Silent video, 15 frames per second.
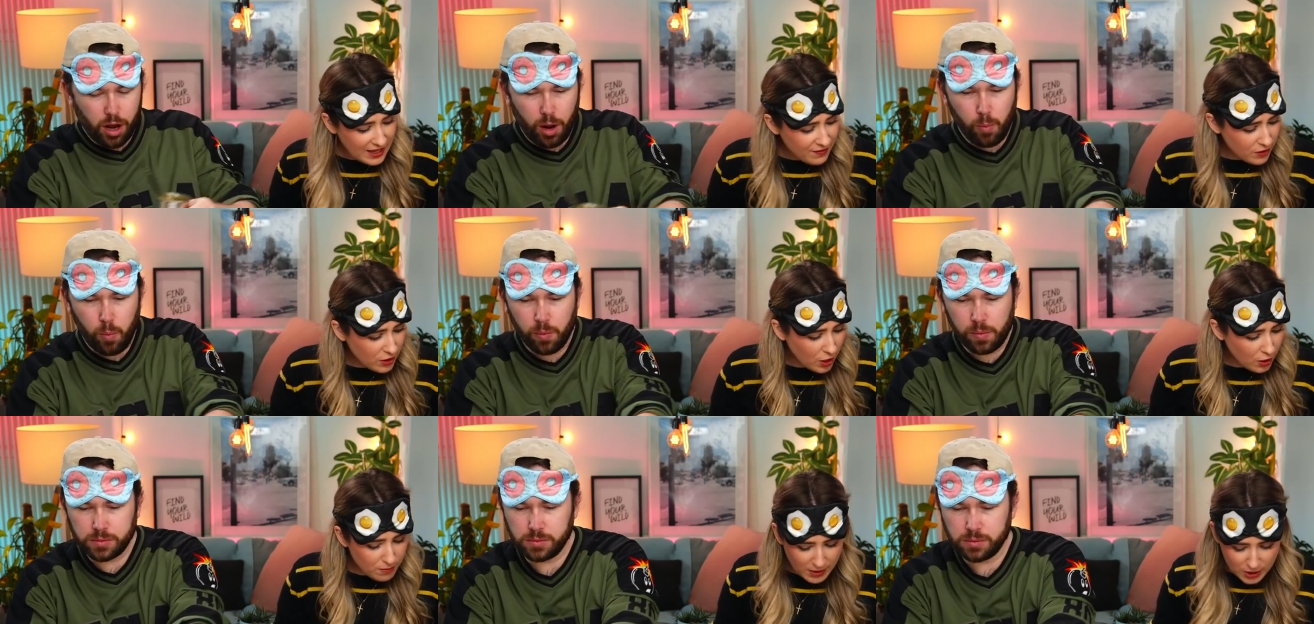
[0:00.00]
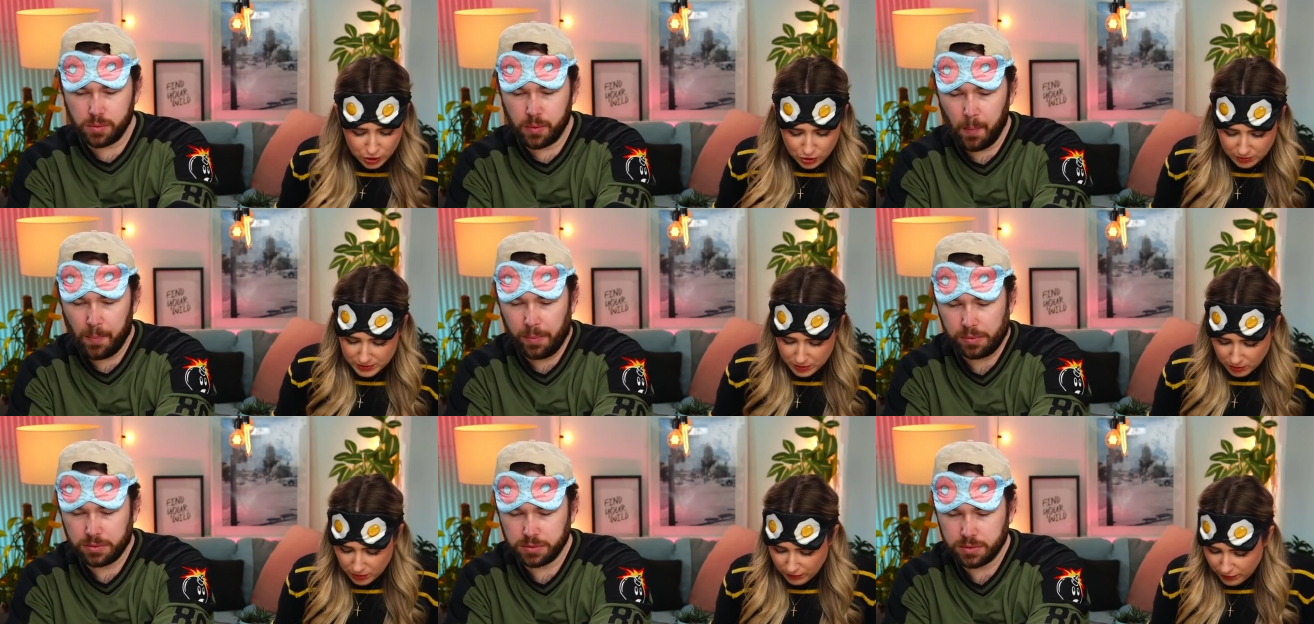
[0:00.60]
Speaker 1: Even though
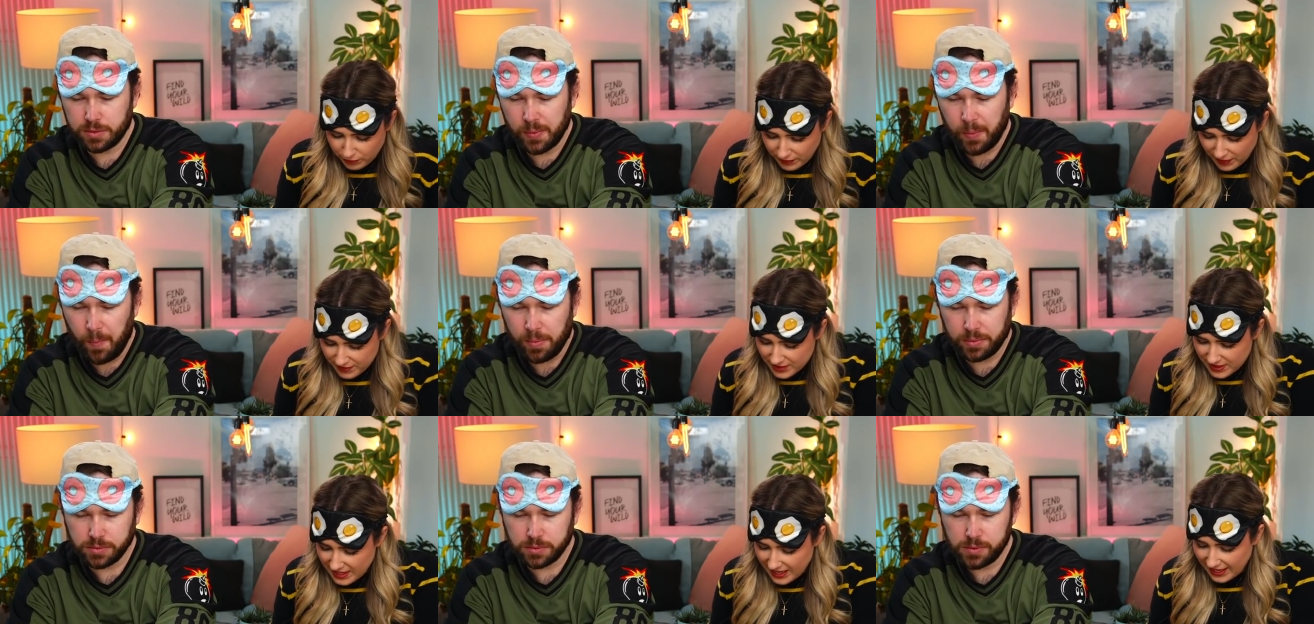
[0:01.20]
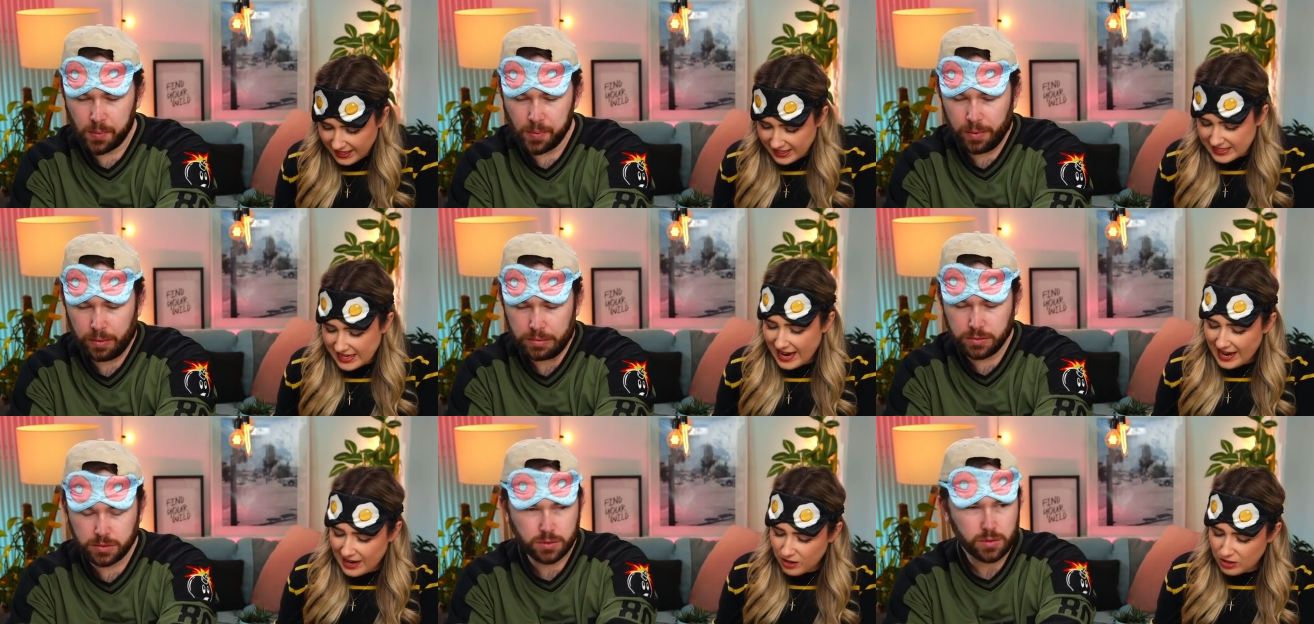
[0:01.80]
mushrooms are one of your favourite things,
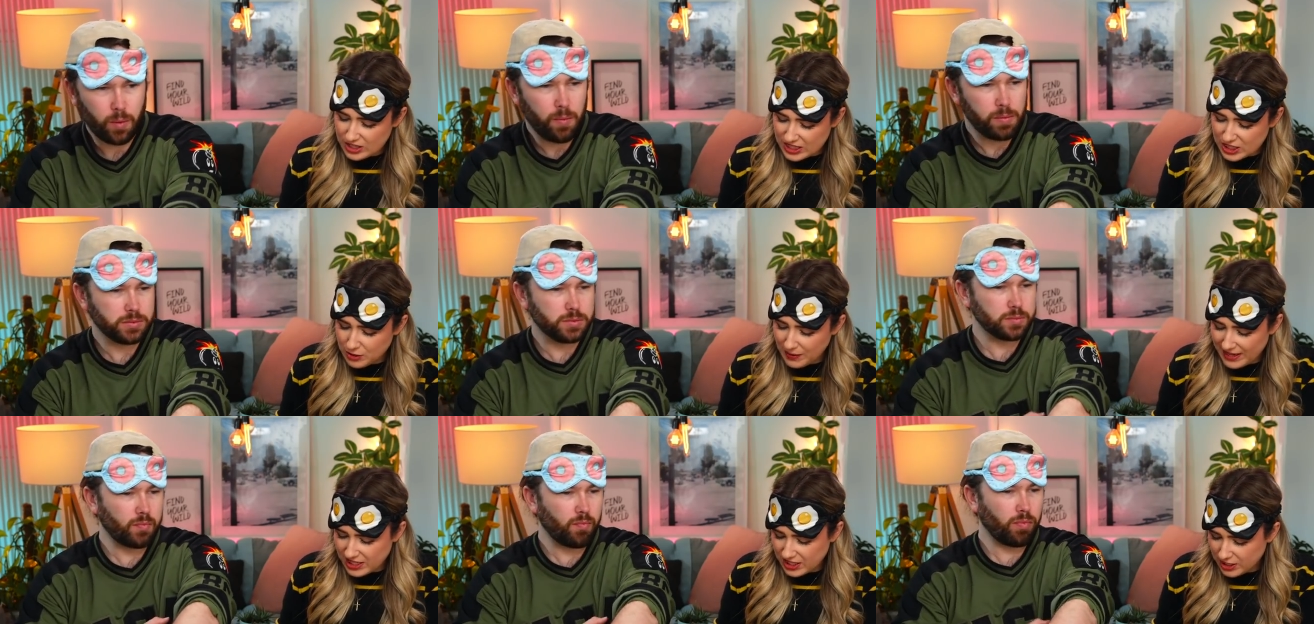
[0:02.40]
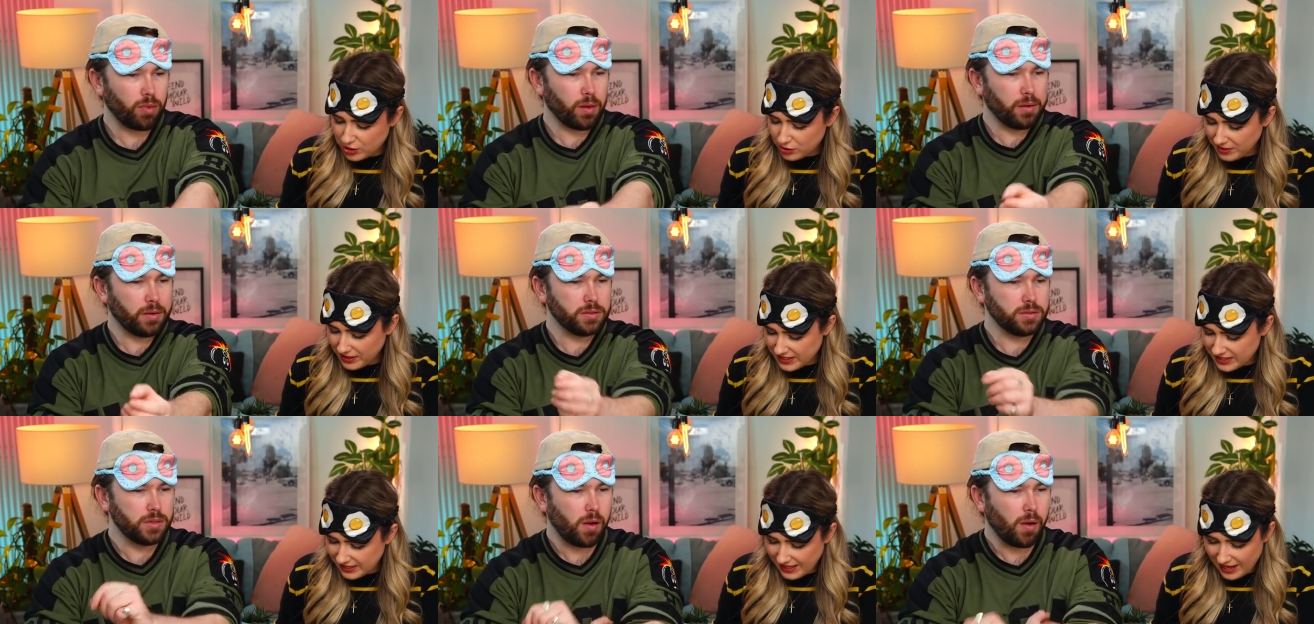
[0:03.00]
how did you actually enjoy
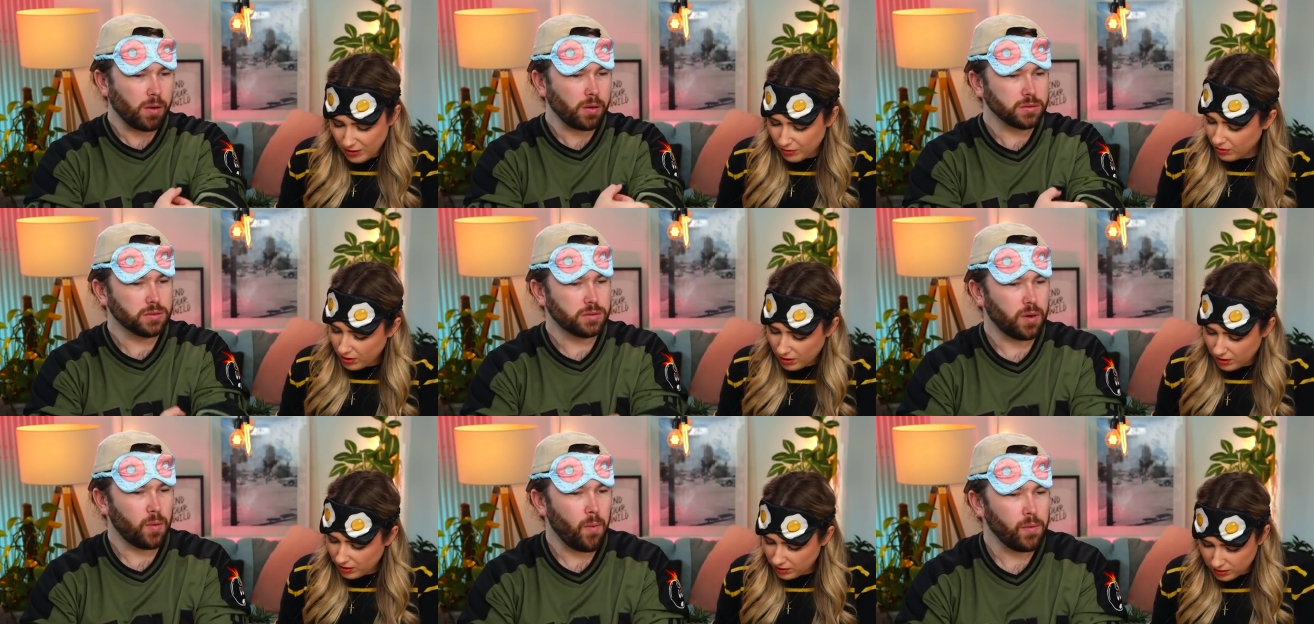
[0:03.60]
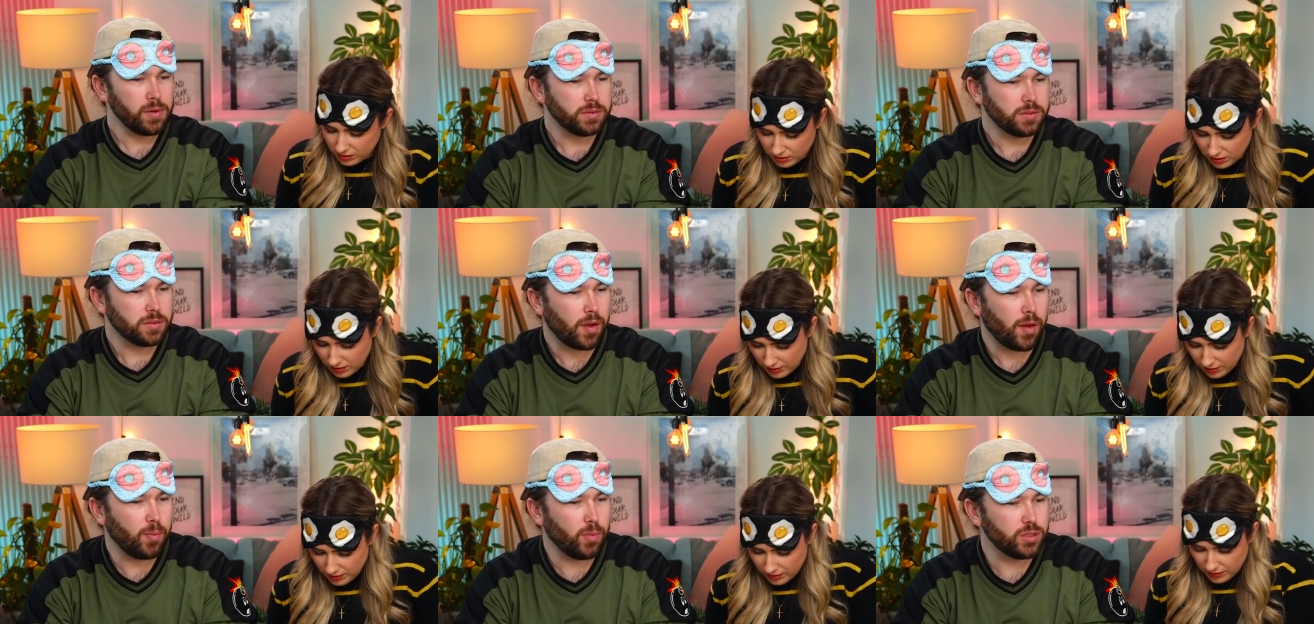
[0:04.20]
eating that or not?
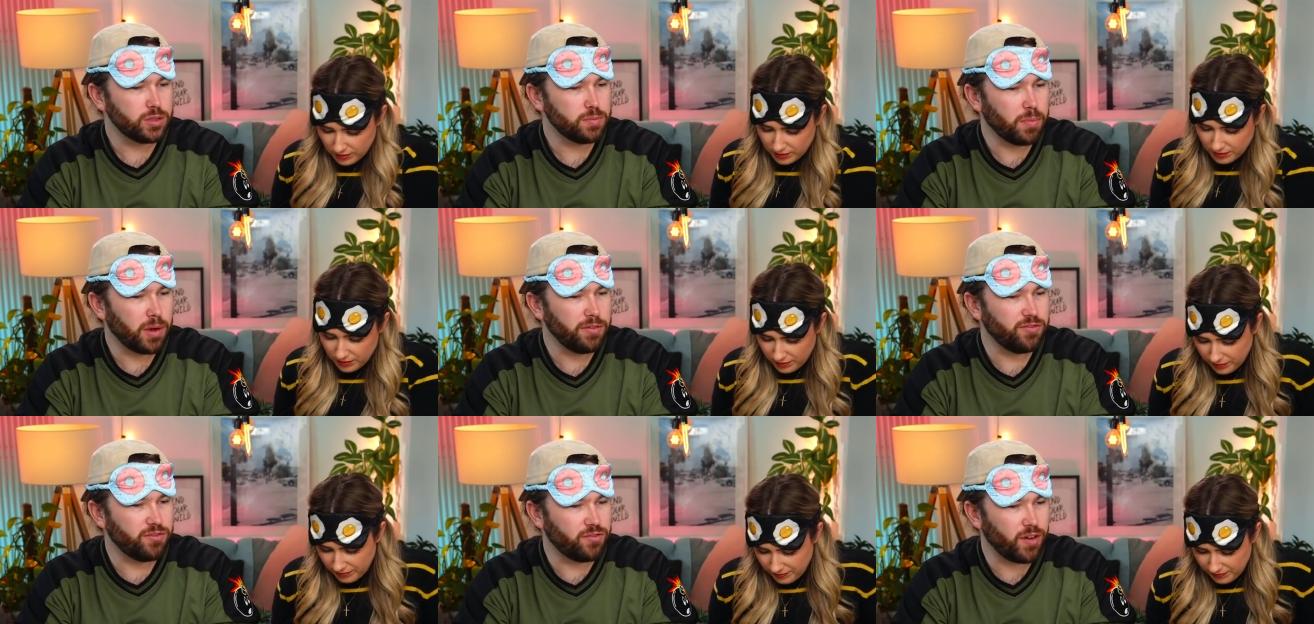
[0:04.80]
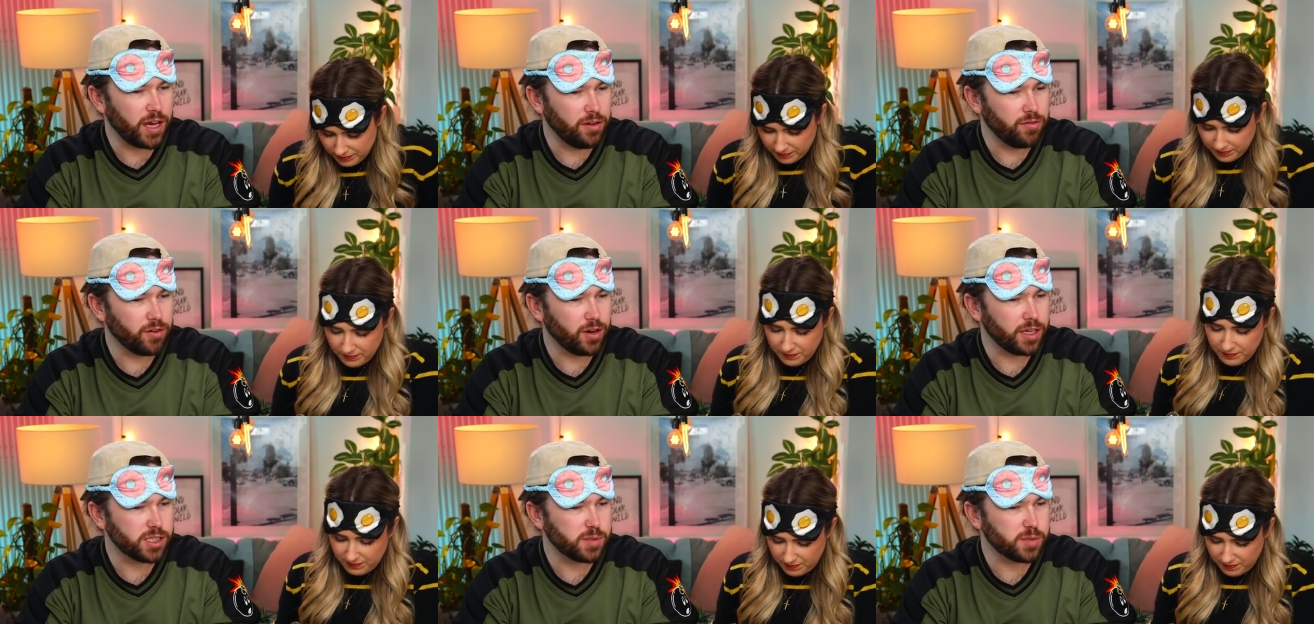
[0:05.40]
Speaker 2: It wasn't my favourite